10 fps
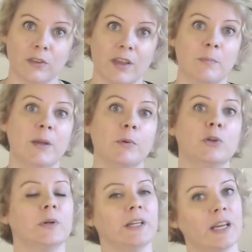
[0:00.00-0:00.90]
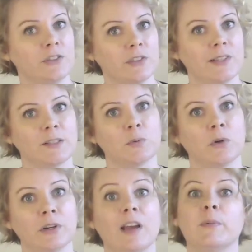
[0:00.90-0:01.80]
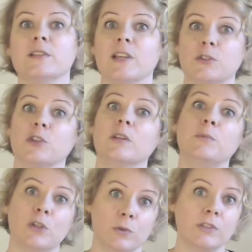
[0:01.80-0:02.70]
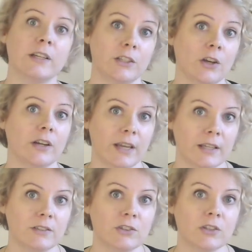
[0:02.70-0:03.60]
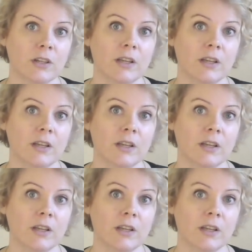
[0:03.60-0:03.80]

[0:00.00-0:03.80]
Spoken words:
that people who engage in sex work have been sexually abused at a young age.